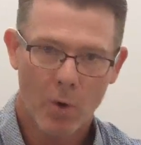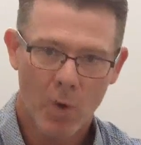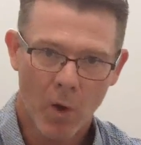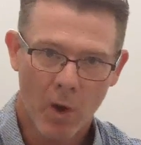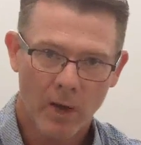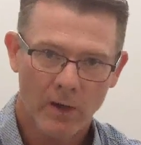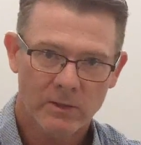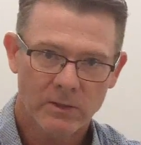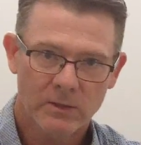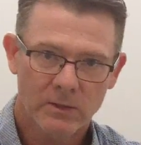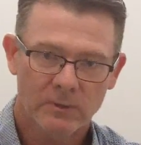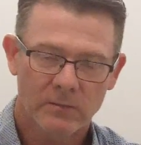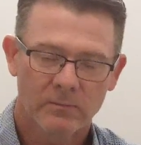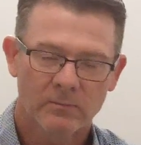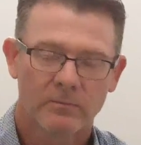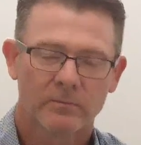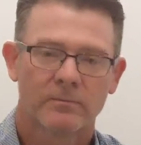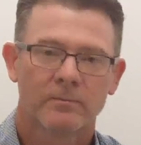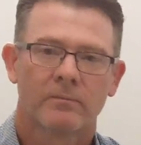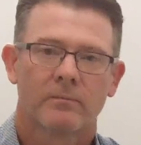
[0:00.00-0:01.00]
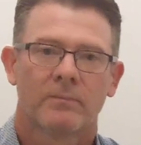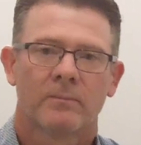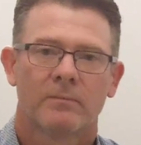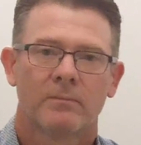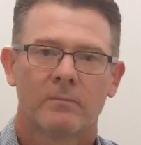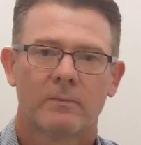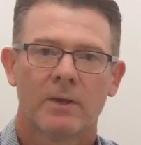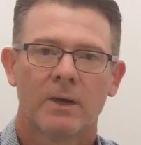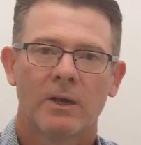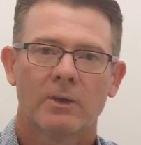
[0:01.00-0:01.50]
not.
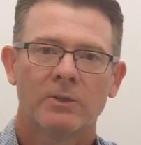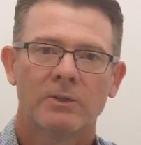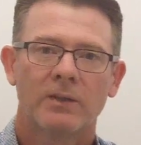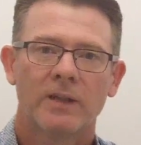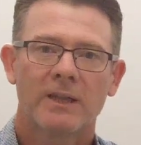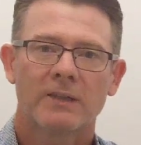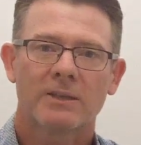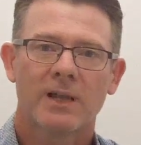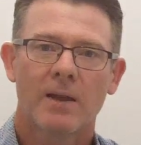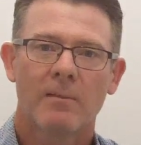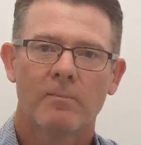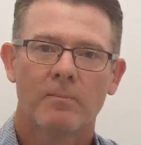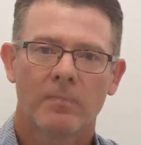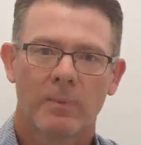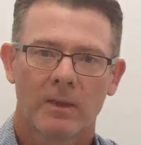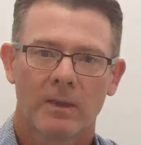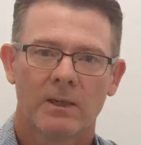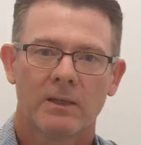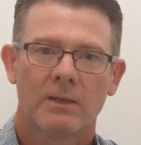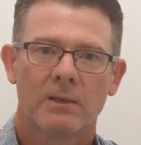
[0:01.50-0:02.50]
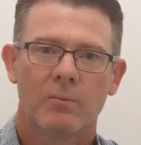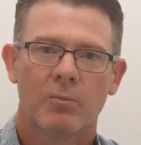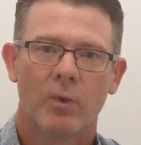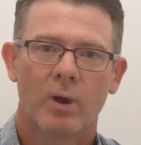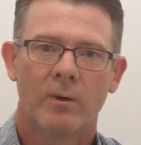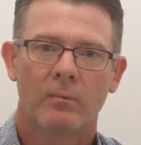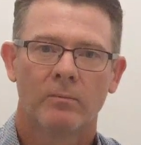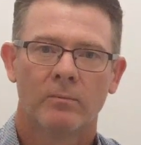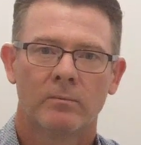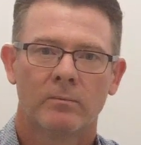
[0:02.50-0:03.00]
Until next time,
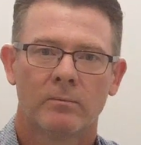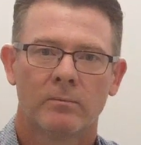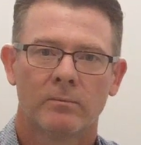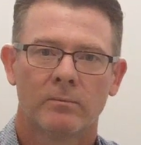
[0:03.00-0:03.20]
keep well.